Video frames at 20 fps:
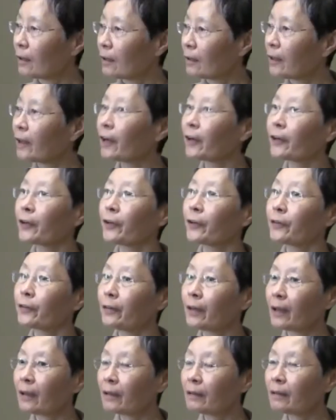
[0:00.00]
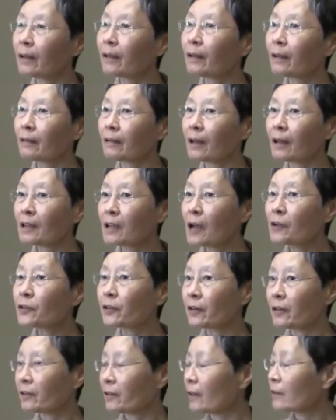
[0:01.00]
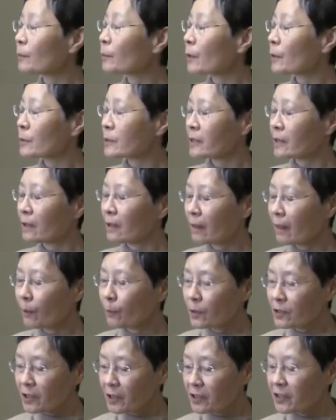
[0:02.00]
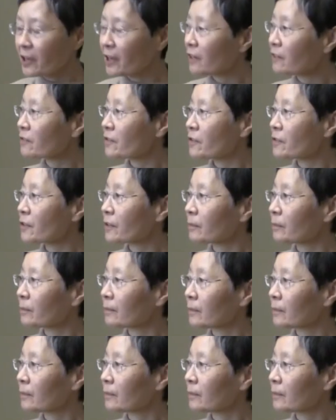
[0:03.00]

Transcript: Yeah, they, they, they actually, that was, that was the Qin system.